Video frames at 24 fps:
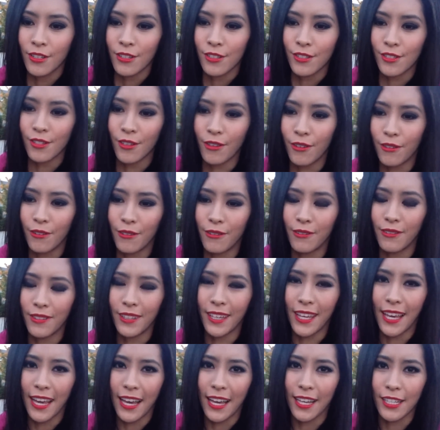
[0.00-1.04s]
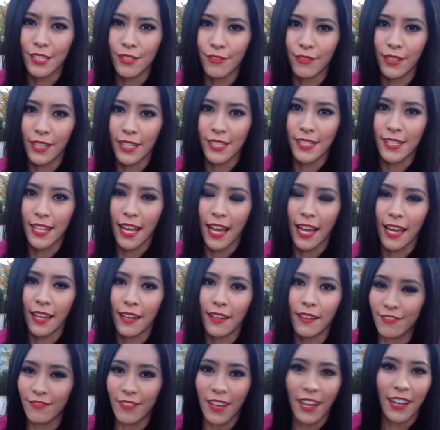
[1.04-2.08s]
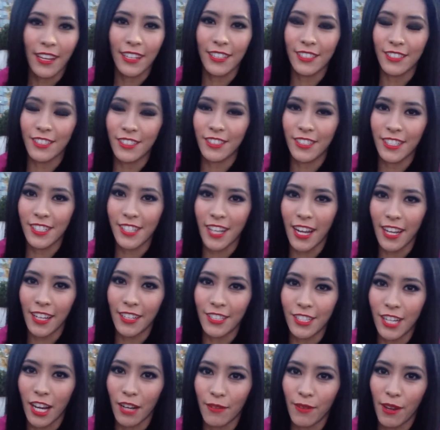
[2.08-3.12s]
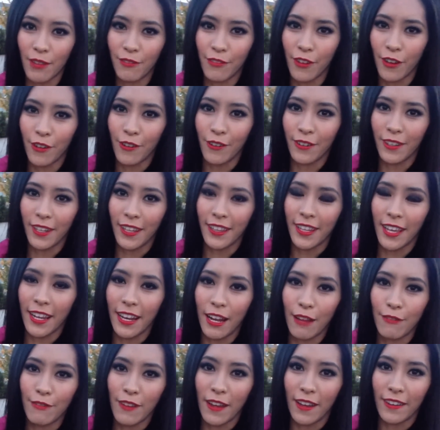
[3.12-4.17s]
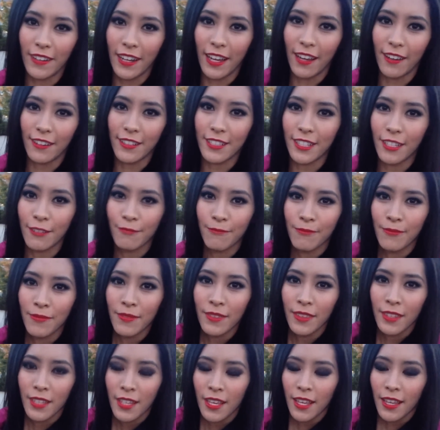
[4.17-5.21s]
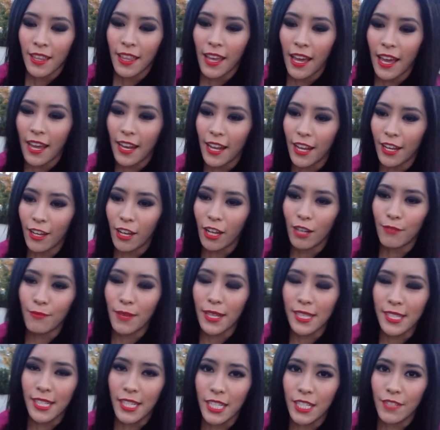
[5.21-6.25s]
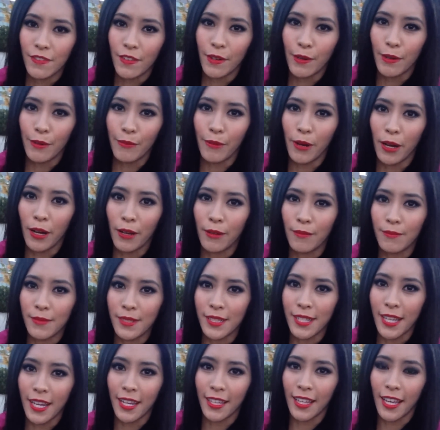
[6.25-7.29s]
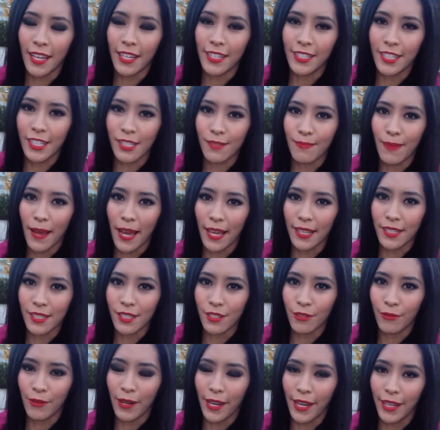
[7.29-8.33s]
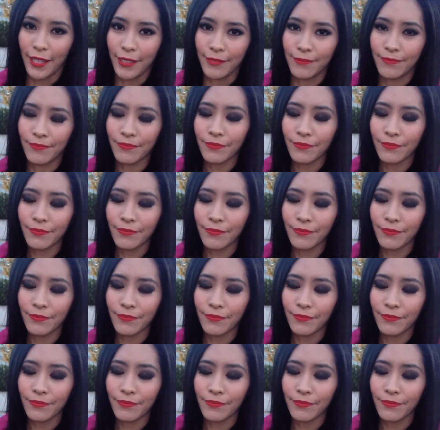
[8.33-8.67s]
So yeah, it's really sad. I decided to check my phone, and then I found out that I got a message from my mom saying that he just passed away.